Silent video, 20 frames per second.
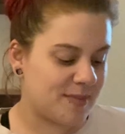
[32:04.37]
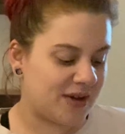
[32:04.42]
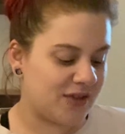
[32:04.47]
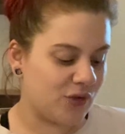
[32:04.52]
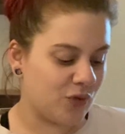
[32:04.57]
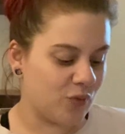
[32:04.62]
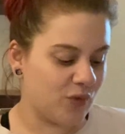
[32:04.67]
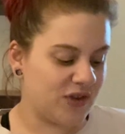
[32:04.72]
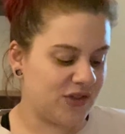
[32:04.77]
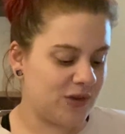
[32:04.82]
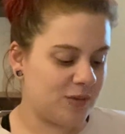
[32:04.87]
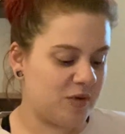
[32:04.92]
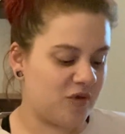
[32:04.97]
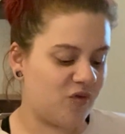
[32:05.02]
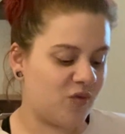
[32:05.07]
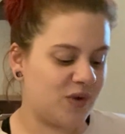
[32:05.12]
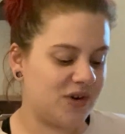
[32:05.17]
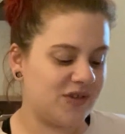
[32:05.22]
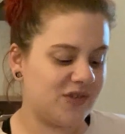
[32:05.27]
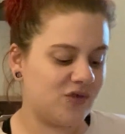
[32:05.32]
by the rhythm
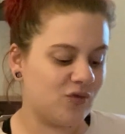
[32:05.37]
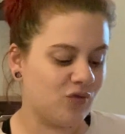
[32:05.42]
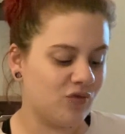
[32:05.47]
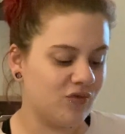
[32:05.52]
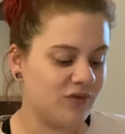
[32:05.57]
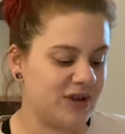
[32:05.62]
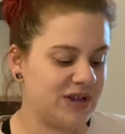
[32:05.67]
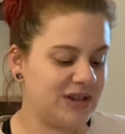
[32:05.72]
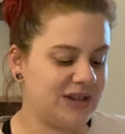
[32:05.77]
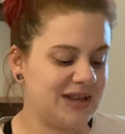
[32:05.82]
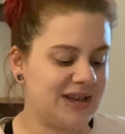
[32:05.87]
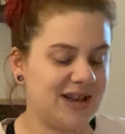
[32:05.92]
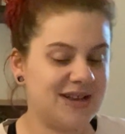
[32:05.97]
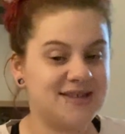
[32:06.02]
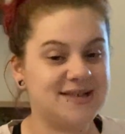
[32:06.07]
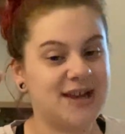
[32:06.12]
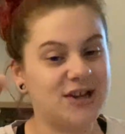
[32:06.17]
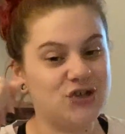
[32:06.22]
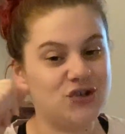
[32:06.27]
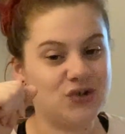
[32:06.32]
of what is really
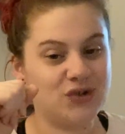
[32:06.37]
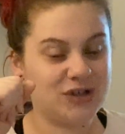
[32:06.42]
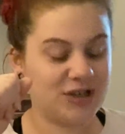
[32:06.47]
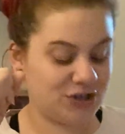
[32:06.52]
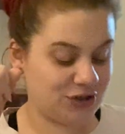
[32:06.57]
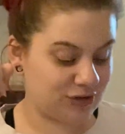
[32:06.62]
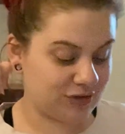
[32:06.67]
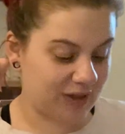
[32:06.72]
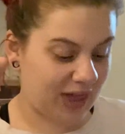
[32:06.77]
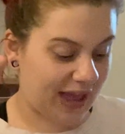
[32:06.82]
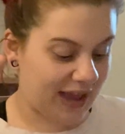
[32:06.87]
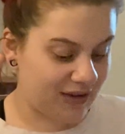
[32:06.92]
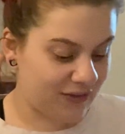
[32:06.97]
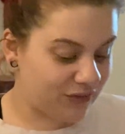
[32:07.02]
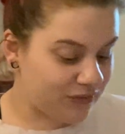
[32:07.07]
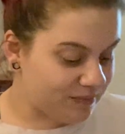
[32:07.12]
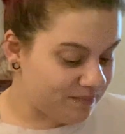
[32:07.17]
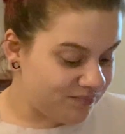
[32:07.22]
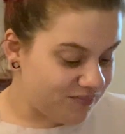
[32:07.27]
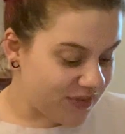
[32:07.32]
essential in your
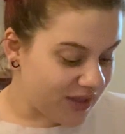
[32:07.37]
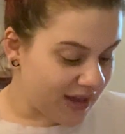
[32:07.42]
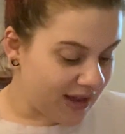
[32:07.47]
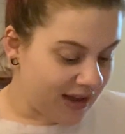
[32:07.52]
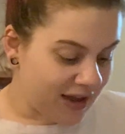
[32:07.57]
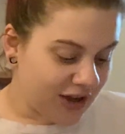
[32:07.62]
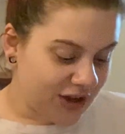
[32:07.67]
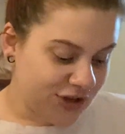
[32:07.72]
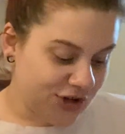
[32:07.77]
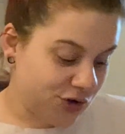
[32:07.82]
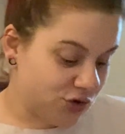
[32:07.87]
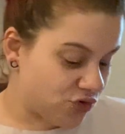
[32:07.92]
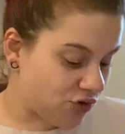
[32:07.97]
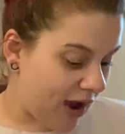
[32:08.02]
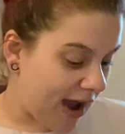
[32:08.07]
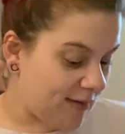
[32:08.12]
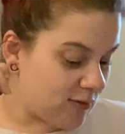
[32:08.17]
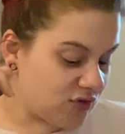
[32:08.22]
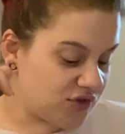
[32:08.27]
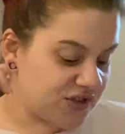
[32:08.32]
life. You
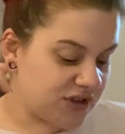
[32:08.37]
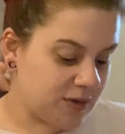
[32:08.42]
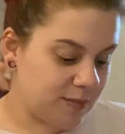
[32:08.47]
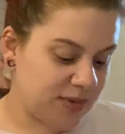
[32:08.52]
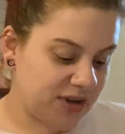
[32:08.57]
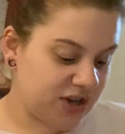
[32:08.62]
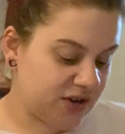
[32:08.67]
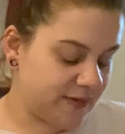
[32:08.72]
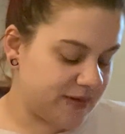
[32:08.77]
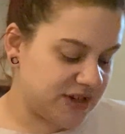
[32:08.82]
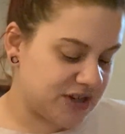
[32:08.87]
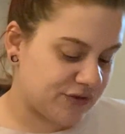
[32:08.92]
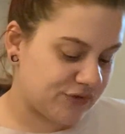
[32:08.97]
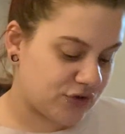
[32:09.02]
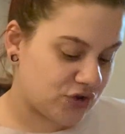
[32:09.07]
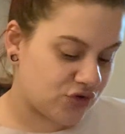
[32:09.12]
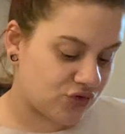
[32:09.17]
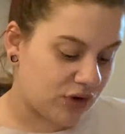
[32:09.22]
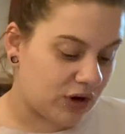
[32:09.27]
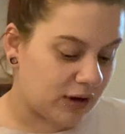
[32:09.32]
travel to the beat of a
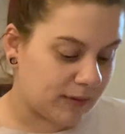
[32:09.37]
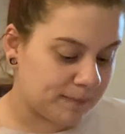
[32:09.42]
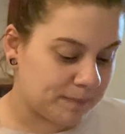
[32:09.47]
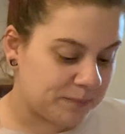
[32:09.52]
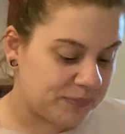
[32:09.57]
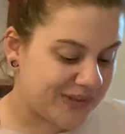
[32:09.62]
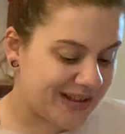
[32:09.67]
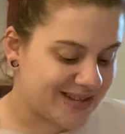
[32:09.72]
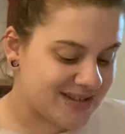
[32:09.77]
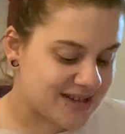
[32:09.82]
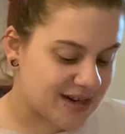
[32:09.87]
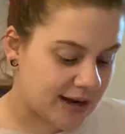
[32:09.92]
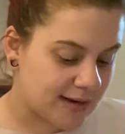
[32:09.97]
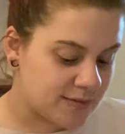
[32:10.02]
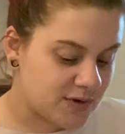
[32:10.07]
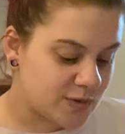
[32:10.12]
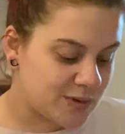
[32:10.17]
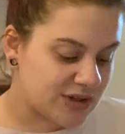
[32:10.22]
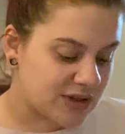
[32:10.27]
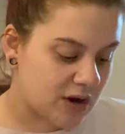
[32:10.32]
different drum. It's time
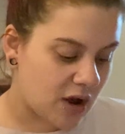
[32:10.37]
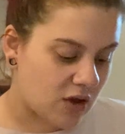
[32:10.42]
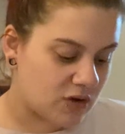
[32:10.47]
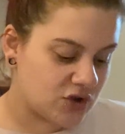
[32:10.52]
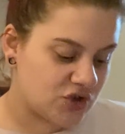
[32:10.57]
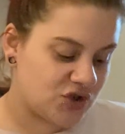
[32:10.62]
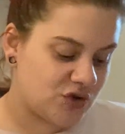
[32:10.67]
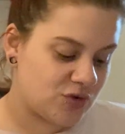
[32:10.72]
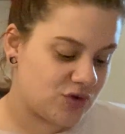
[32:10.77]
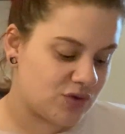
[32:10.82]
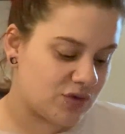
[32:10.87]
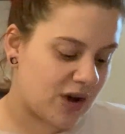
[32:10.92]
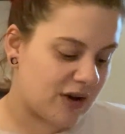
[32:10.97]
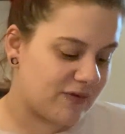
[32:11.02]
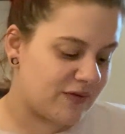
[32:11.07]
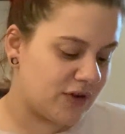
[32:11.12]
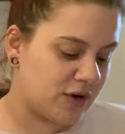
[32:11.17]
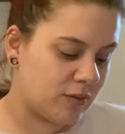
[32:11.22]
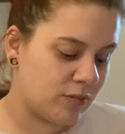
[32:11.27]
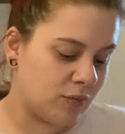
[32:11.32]
to acknowledge you do not
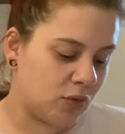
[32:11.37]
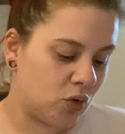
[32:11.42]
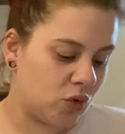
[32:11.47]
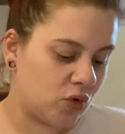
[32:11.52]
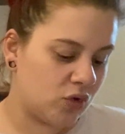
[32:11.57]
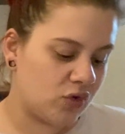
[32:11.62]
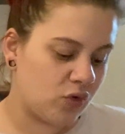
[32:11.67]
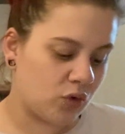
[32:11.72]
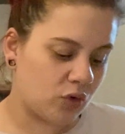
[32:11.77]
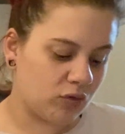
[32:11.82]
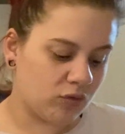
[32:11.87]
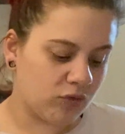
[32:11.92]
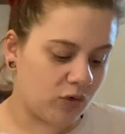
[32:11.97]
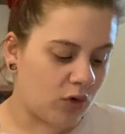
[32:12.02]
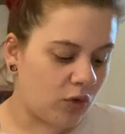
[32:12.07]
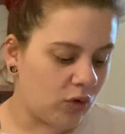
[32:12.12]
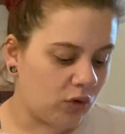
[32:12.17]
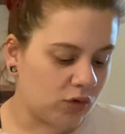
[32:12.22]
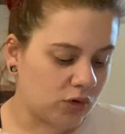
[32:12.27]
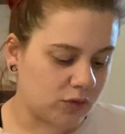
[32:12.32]
fit a mold or
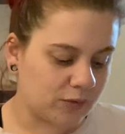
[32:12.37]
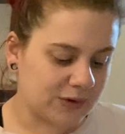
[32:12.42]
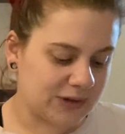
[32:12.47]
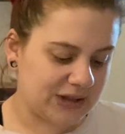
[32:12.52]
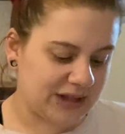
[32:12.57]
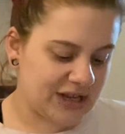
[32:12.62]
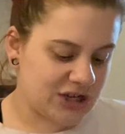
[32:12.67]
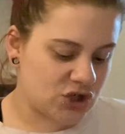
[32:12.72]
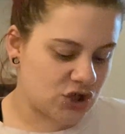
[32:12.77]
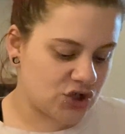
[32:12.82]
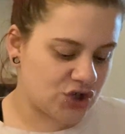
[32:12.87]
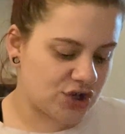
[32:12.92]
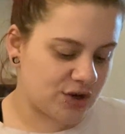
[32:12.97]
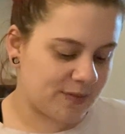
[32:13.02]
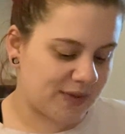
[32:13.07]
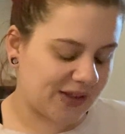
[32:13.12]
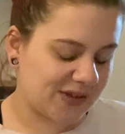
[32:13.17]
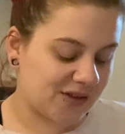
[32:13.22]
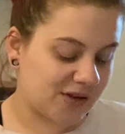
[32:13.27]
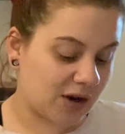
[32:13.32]
role or relationship
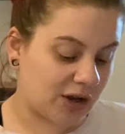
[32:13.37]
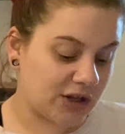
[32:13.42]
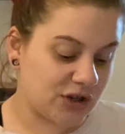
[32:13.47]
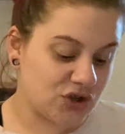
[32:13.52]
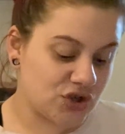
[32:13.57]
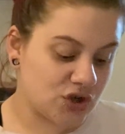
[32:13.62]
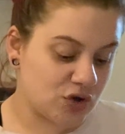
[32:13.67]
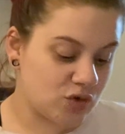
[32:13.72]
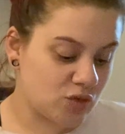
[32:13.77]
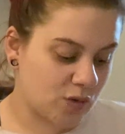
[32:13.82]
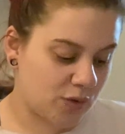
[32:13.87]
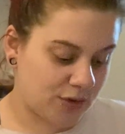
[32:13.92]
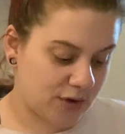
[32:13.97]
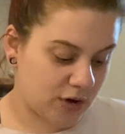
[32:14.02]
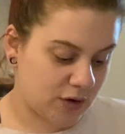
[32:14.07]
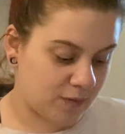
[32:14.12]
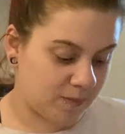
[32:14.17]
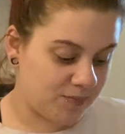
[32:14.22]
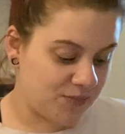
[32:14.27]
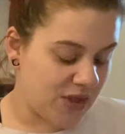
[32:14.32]
that's not in tune with
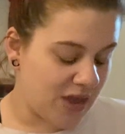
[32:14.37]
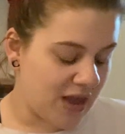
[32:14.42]
you.